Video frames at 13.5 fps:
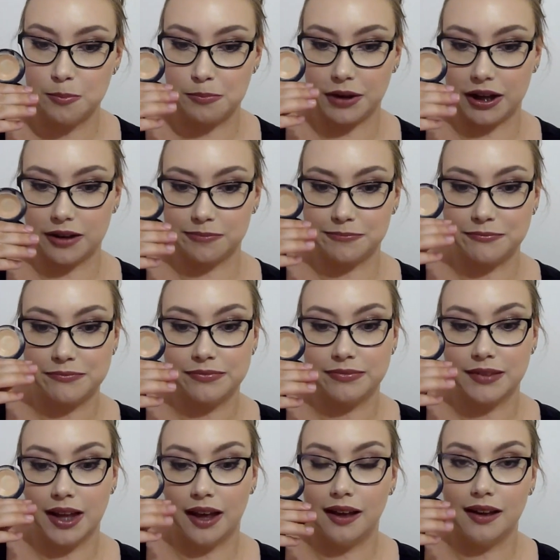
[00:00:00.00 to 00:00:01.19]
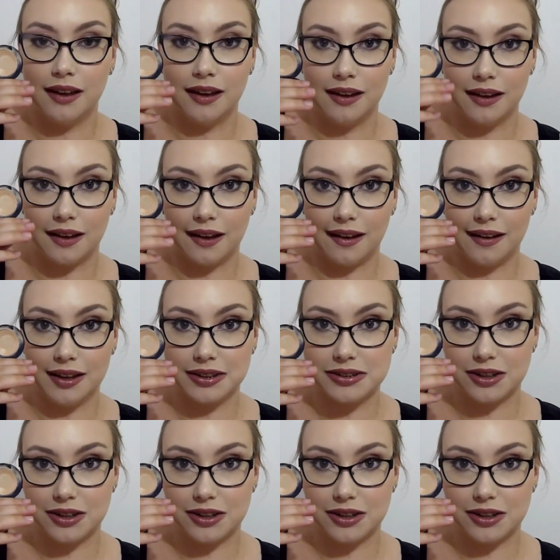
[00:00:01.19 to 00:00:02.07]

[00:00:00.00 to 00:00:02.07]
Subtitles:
But it's